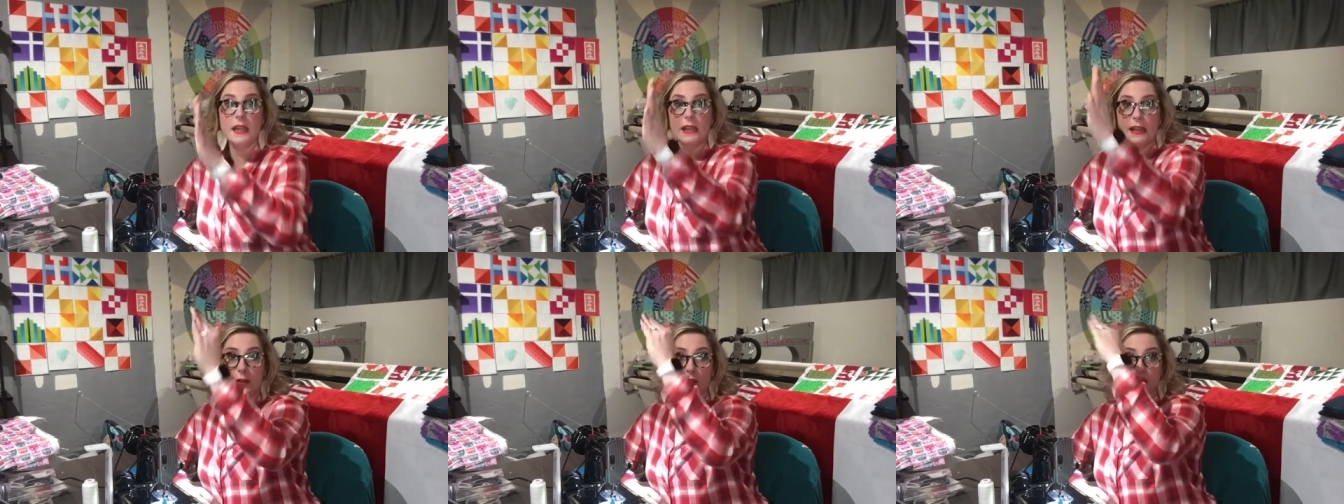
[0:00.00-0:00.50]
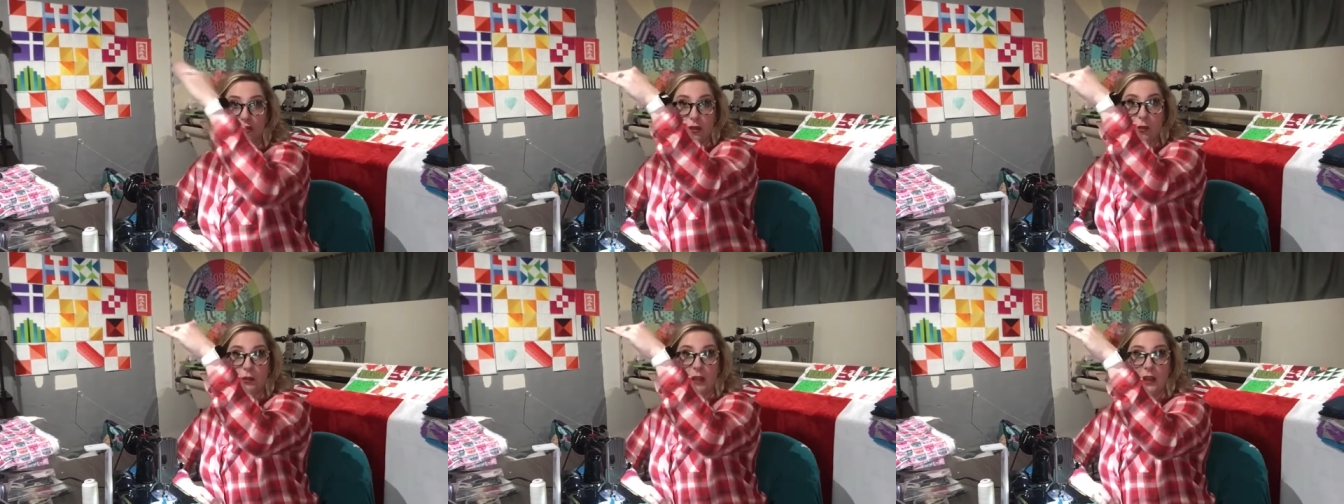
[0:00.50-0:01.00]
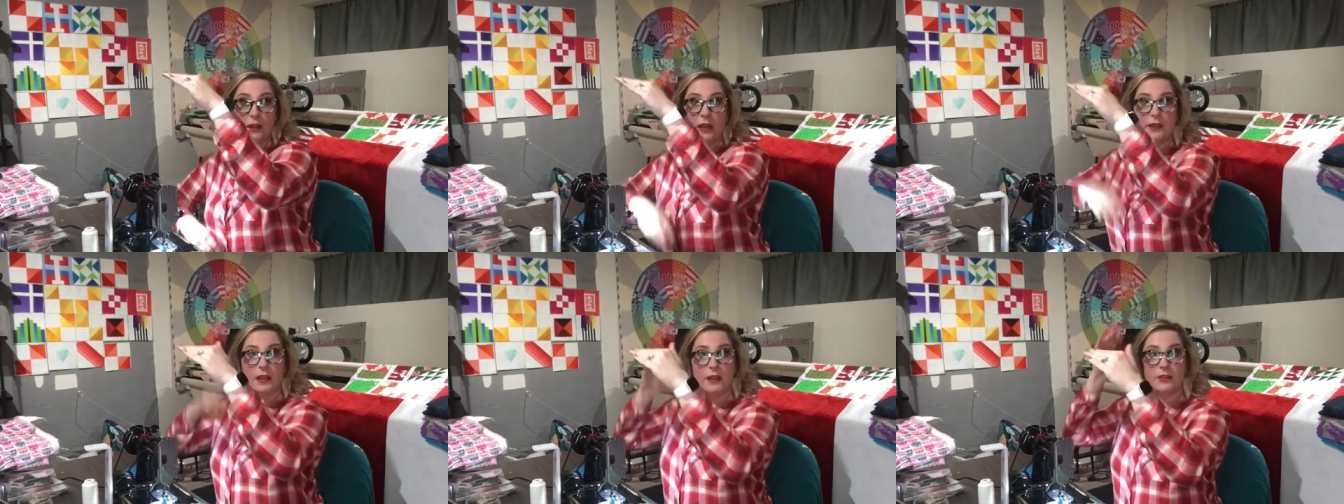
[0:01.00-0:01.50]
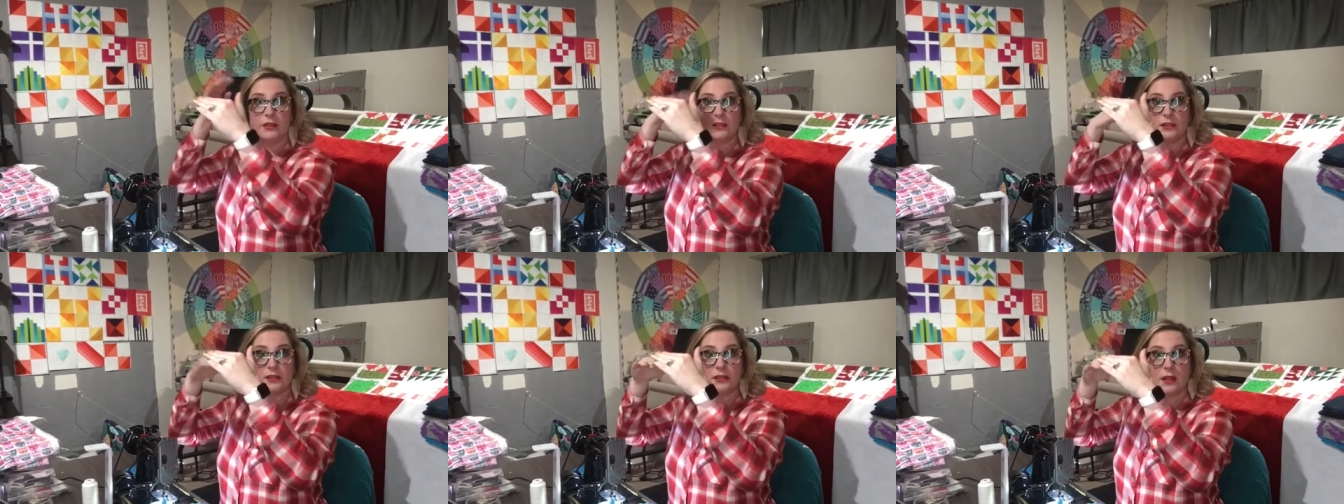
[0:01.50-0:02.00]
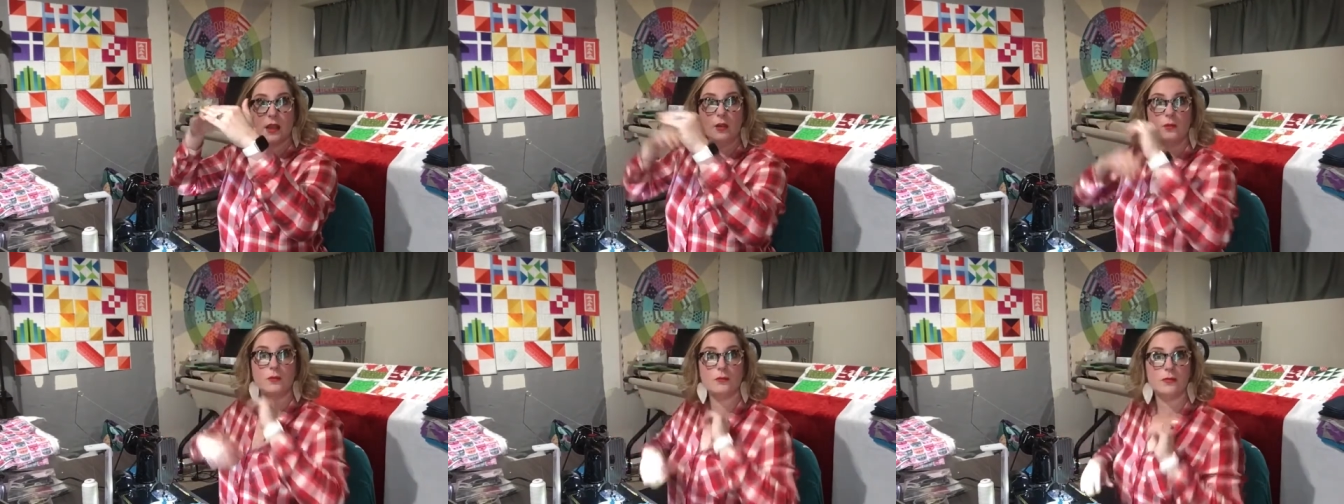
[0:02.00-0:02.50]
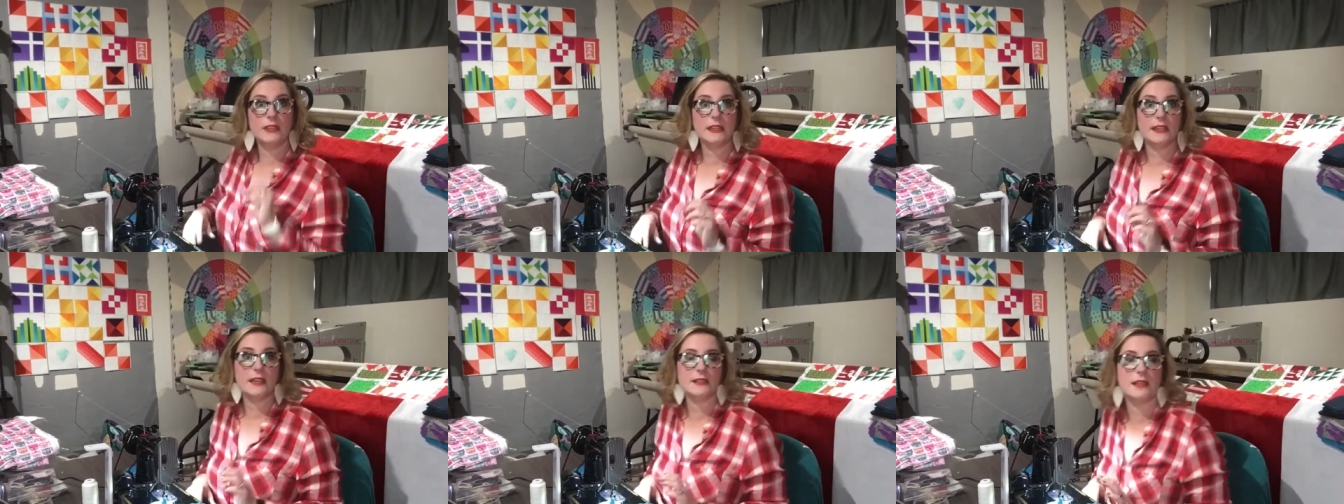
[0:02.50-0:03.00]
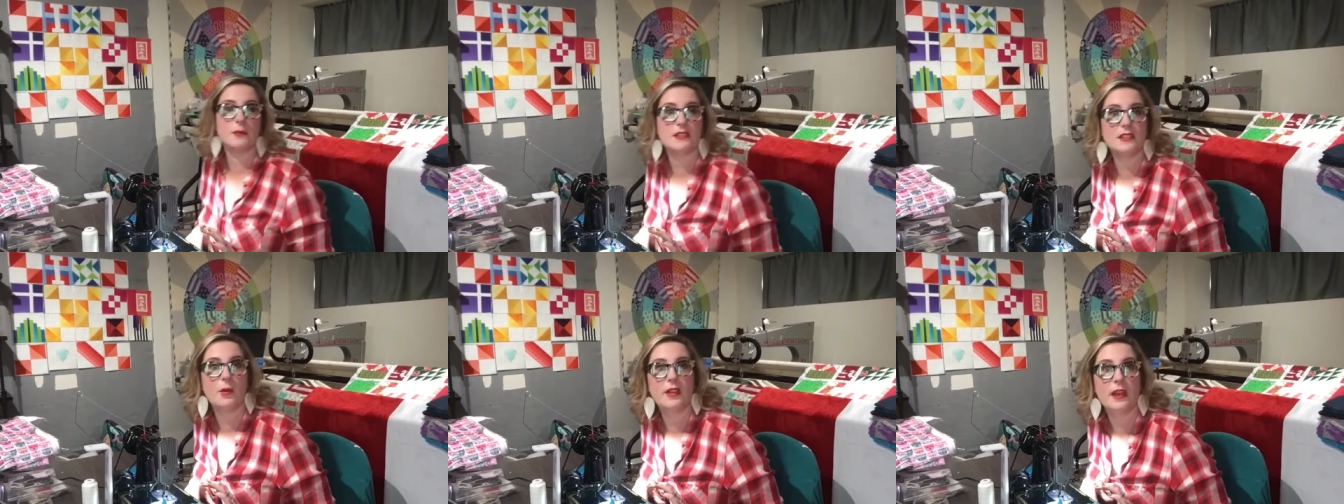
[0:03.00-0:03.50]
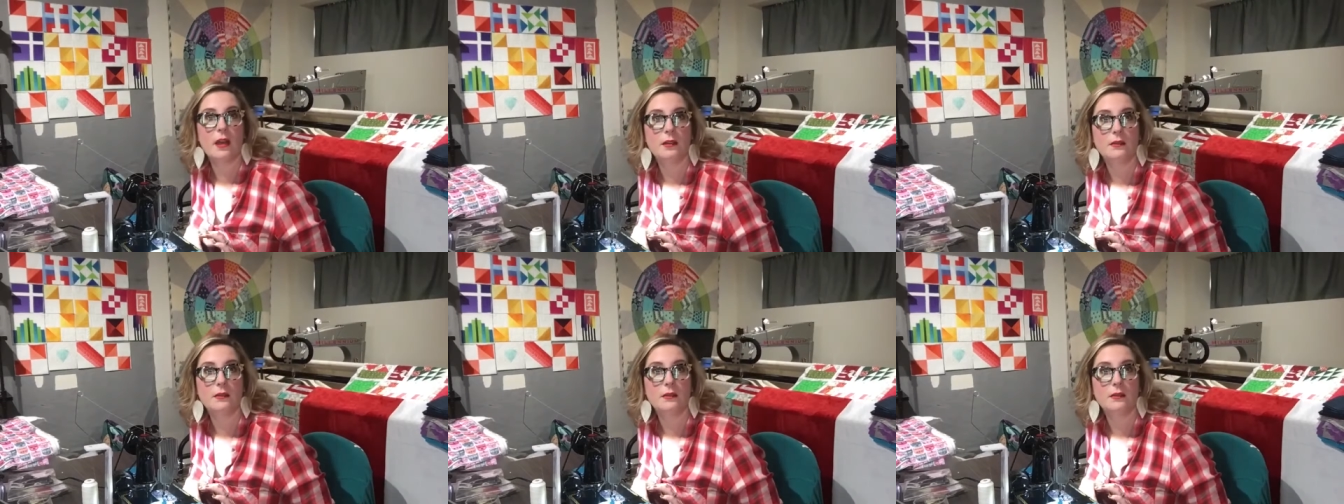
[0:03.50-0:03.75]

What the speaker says: There's Tula, and then there's reconnecting. What's going on?